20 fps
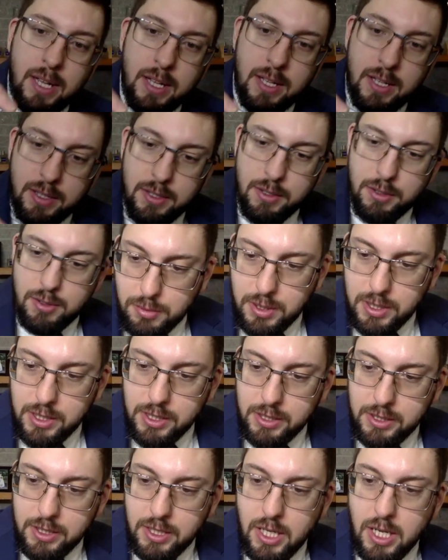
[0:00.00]
and Pretty
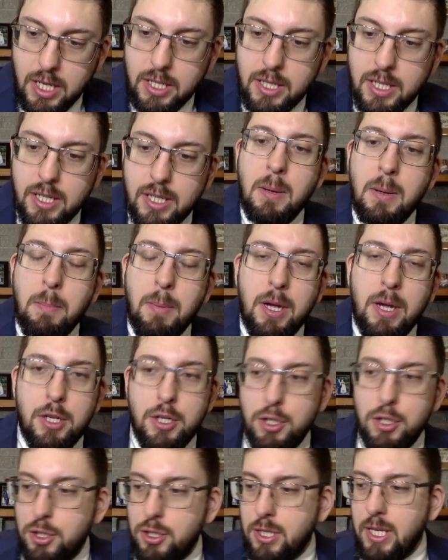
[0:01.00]
Little Dot by
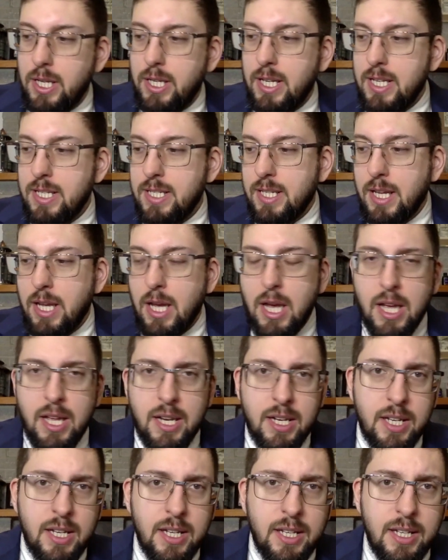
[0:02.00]
Juliette Has a
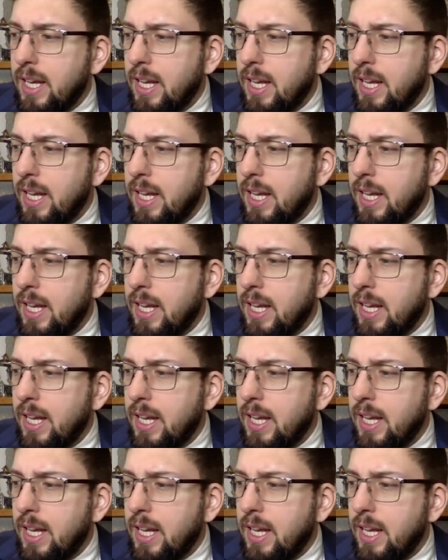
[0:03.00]
Gun.